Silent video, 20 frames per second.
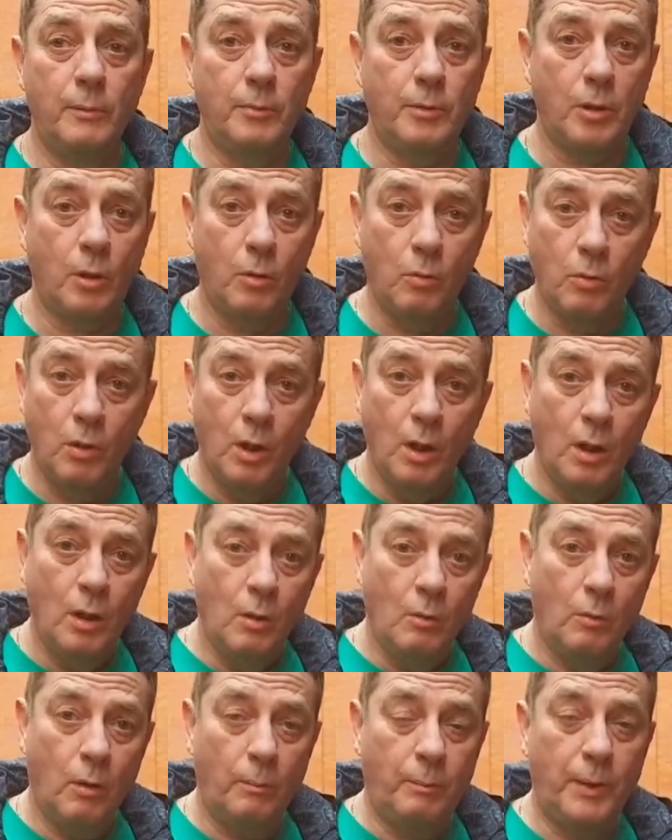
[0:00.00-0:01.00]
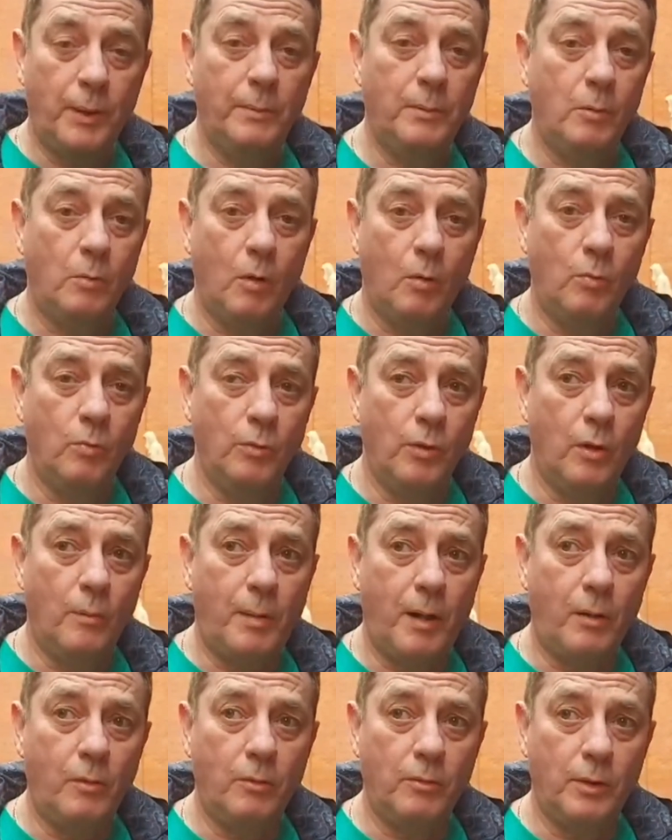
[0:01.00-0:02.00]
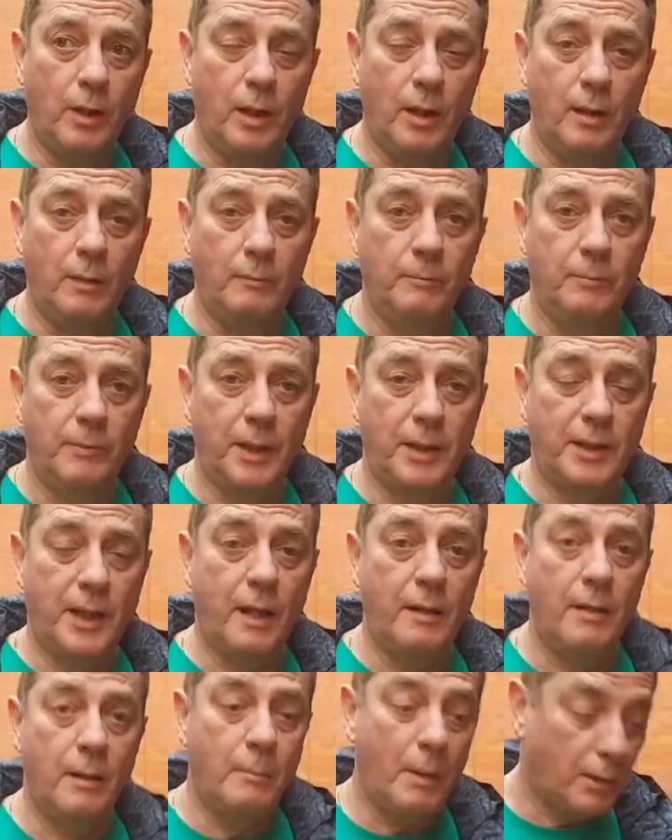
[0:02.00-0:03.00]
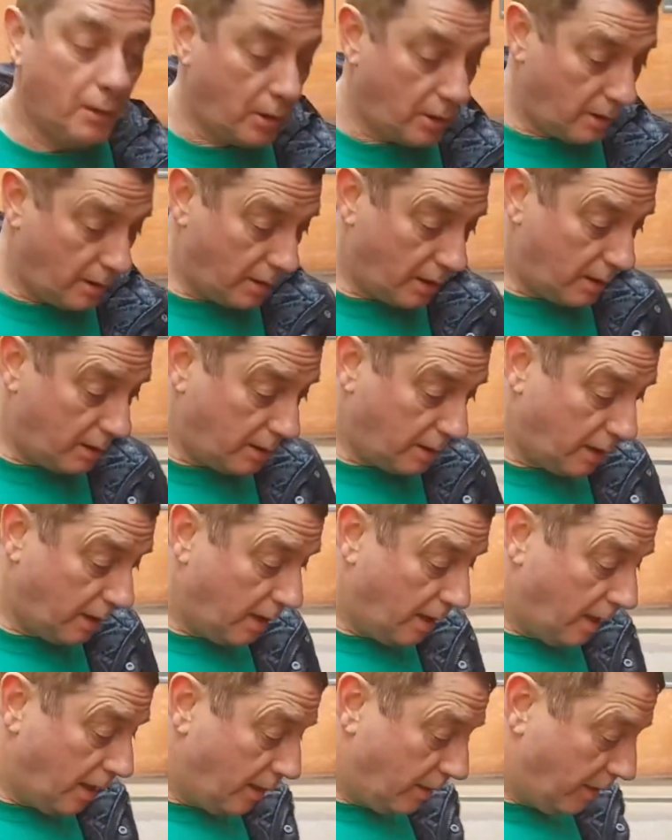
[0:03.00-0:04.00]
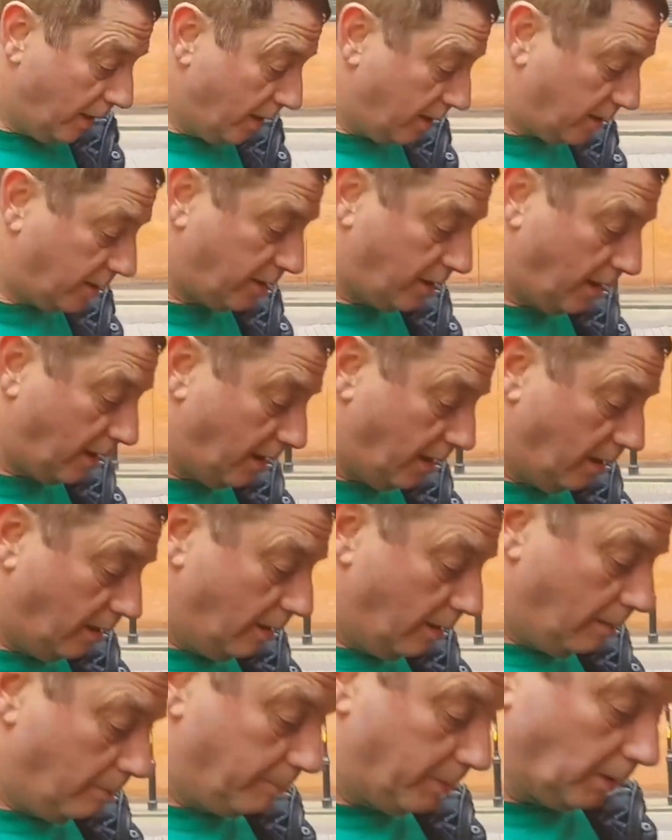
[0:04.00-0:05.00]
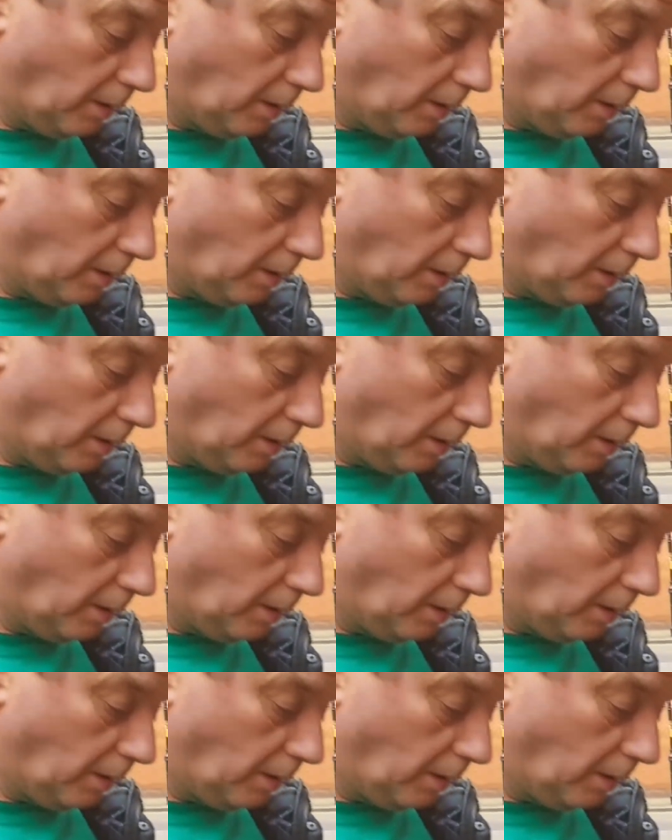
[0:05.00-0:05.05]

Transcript: So what people won't know about this area of Manchester is this below